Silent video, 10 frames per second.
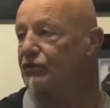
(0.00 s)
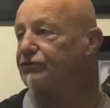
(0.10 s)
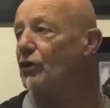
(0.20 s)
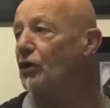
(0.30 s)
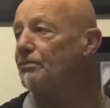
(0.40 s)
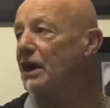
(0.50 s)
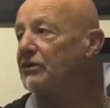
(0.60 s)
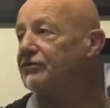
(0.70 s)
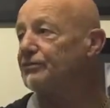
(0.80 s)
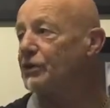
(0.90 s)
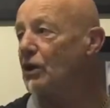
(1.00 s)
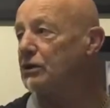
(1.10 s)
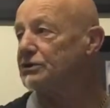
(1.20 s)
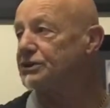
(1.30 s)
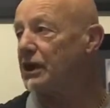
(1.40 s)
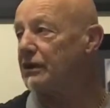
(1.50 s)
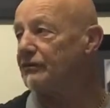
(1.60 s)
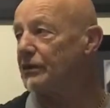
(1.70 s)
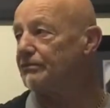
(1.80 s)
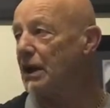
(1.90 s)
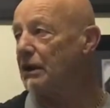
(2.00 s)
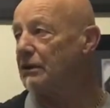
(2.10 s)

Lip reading: To try and make some dollars out of it, mate.